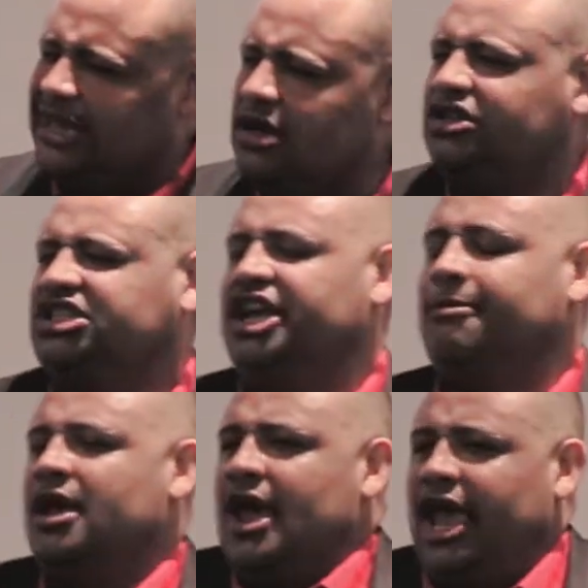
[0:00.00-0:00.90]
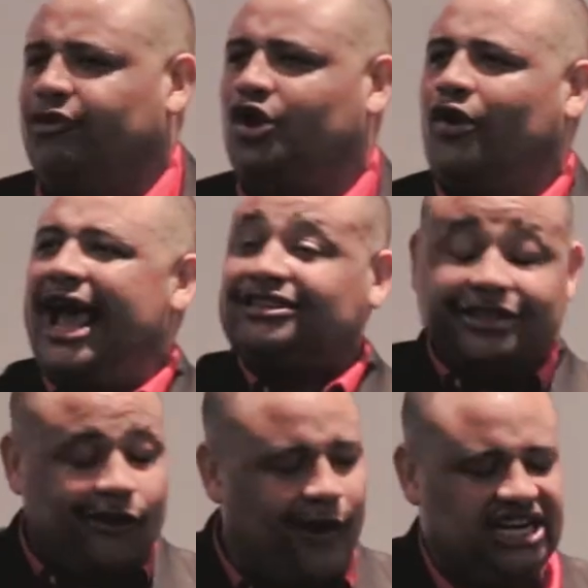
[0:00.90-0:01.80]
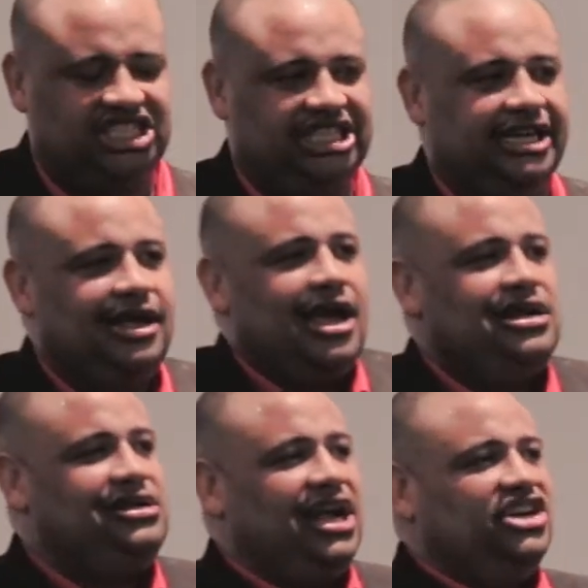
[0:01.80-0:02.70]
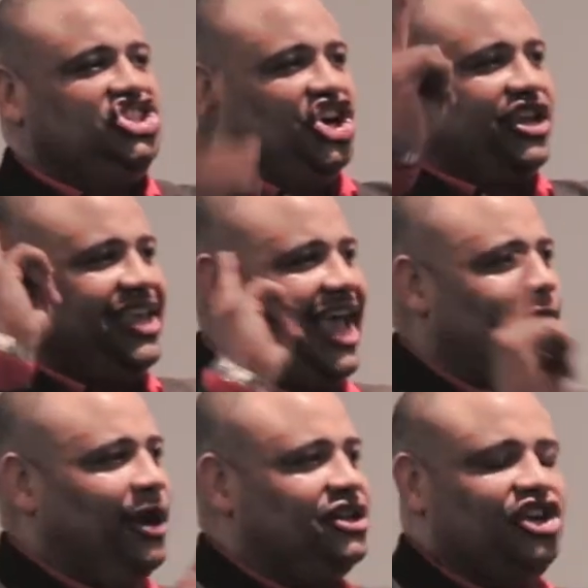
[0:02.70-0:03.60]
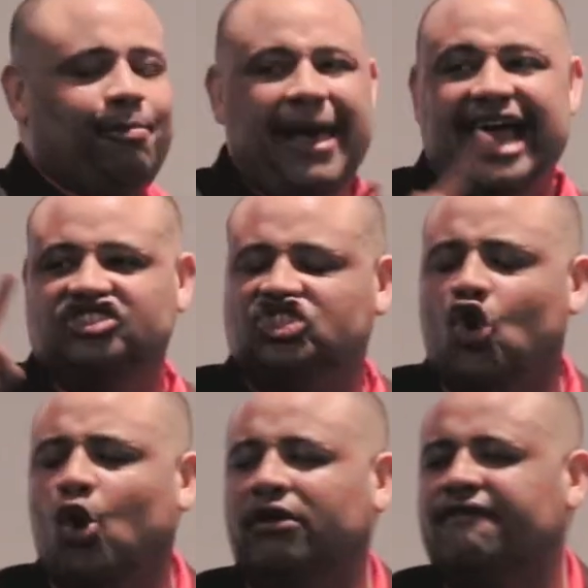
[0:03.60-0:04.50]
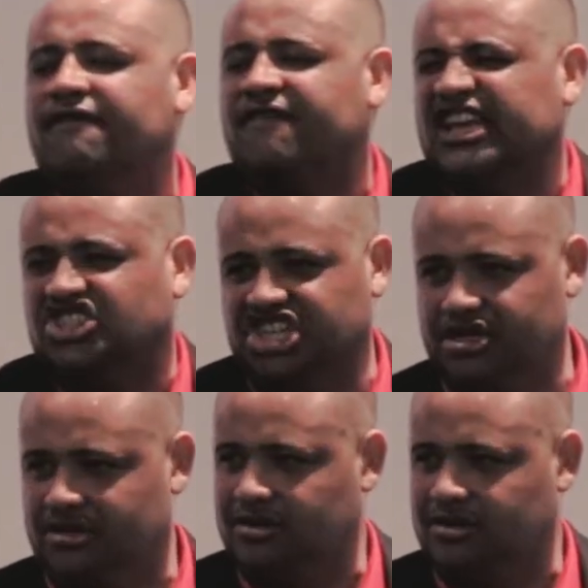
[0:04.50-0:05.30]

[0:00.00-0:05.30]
leadership, if you don't ask the question, does your character match your vision?